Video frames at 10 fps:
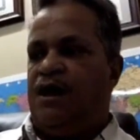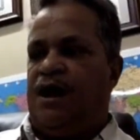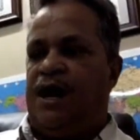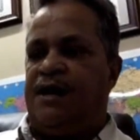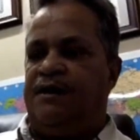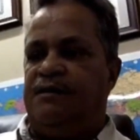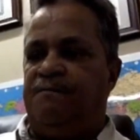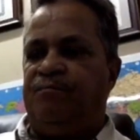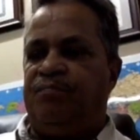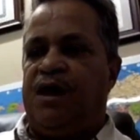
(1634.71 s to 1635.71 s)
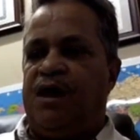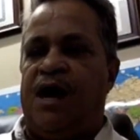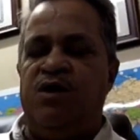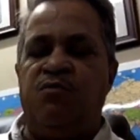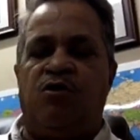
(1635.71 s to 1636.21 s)
and
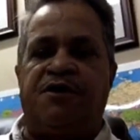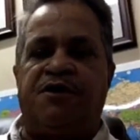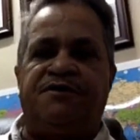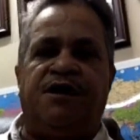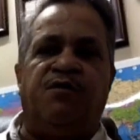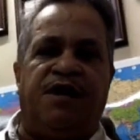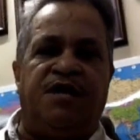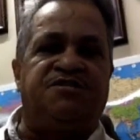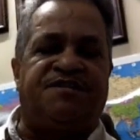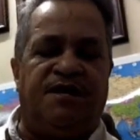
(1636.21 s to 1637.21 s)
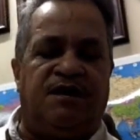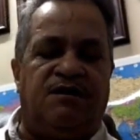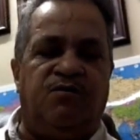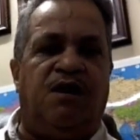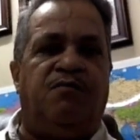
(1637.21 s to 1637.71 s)
we work it now with Insulair.
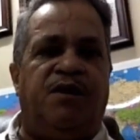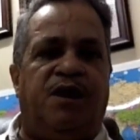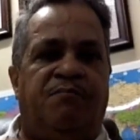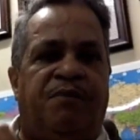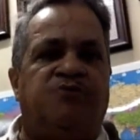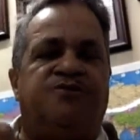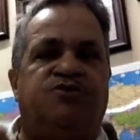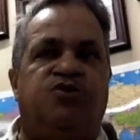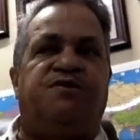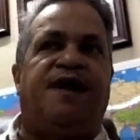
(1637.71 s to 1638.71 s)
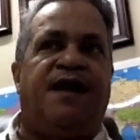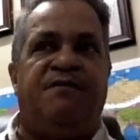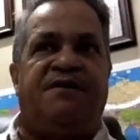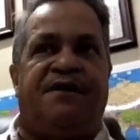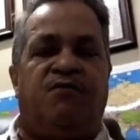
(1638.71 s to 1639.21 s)
We are about to do it with
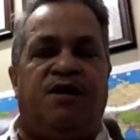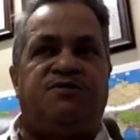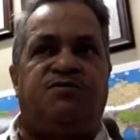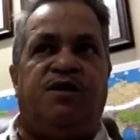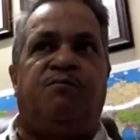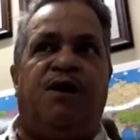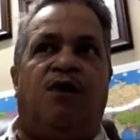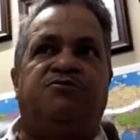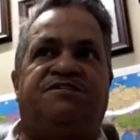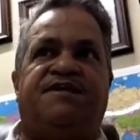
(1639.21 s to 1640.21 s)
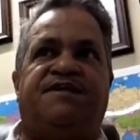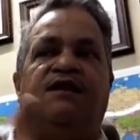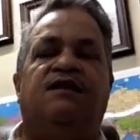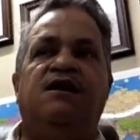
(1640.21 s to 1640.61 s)
Dynamic Airways. We are about to sell